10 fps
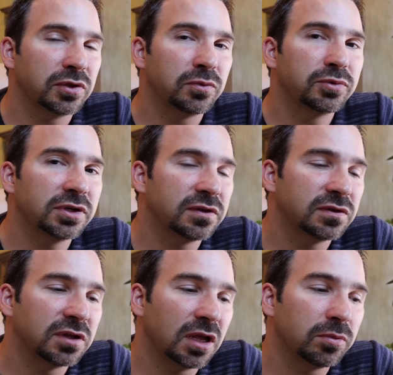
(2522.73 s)
what you bring to
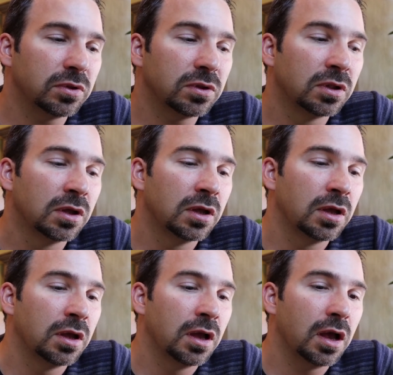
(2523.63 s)
the table
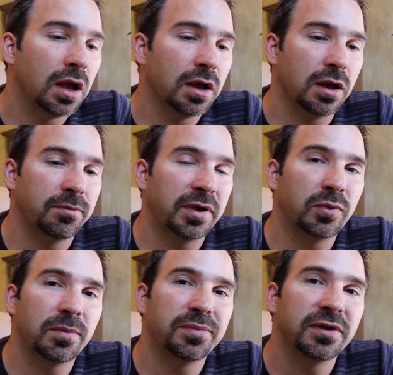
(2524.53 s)
um, and
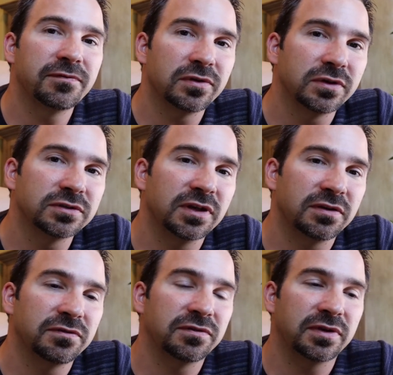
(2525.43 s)
what pitfalls
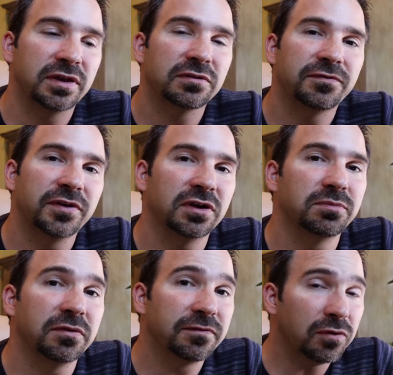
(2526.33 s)
have
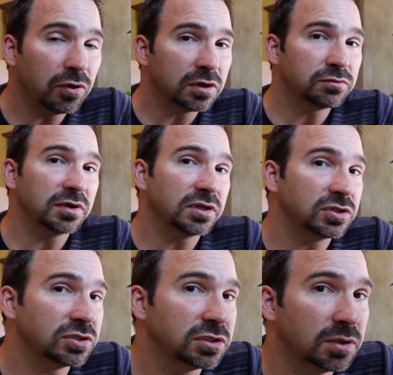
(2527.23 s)
interfered before in
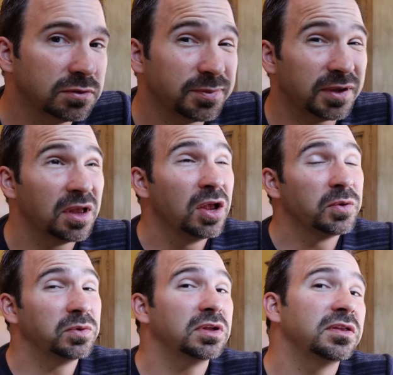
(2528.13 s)
relationships. But
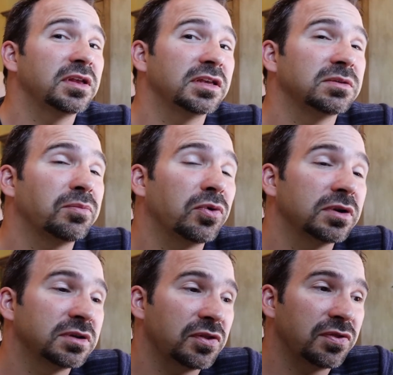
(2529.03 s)
really, it's
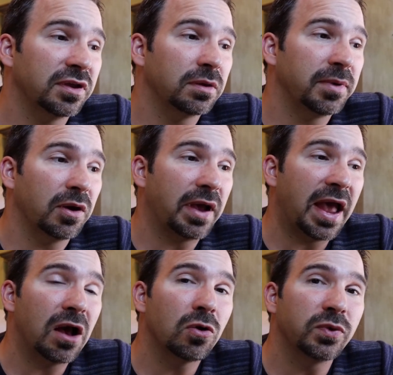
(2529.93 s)
important to think about
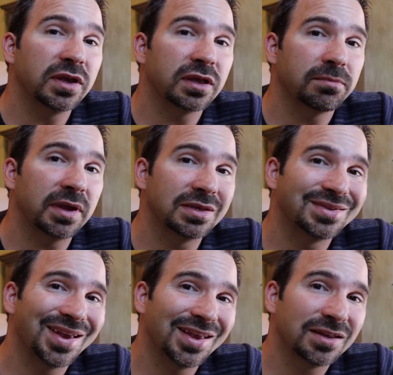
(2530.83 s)
how we can
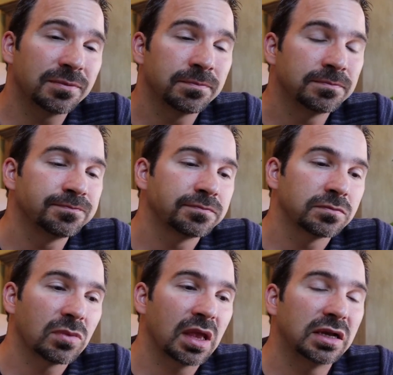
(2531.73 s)
maintain
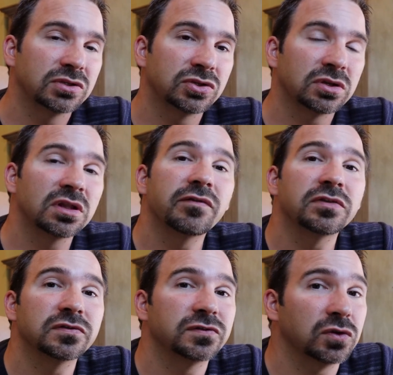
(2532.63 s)
a certain
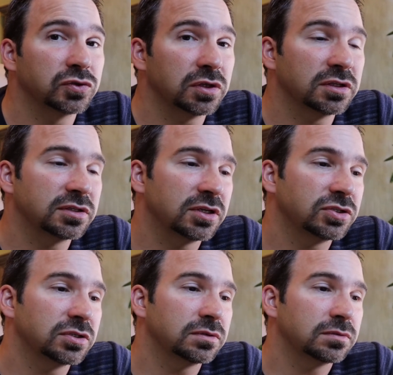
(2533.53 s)
level of
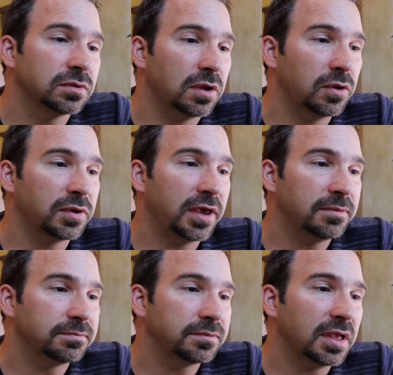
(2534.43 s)
socialization. Okay?
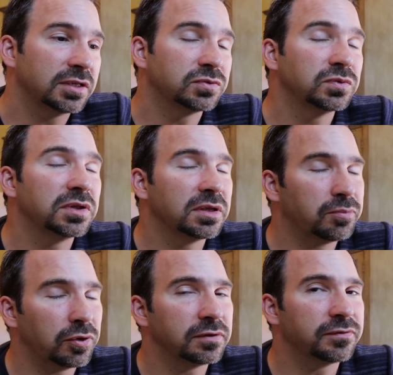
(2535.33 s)
It's really
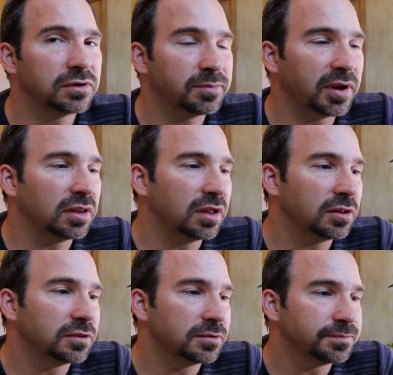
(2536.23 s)
important for your mental
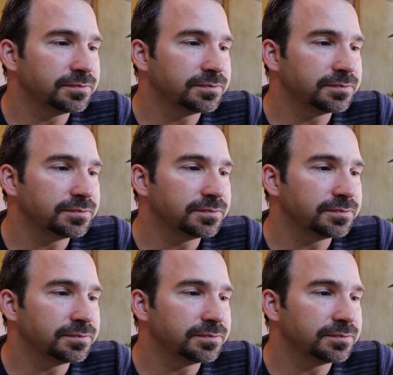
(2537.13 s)
health.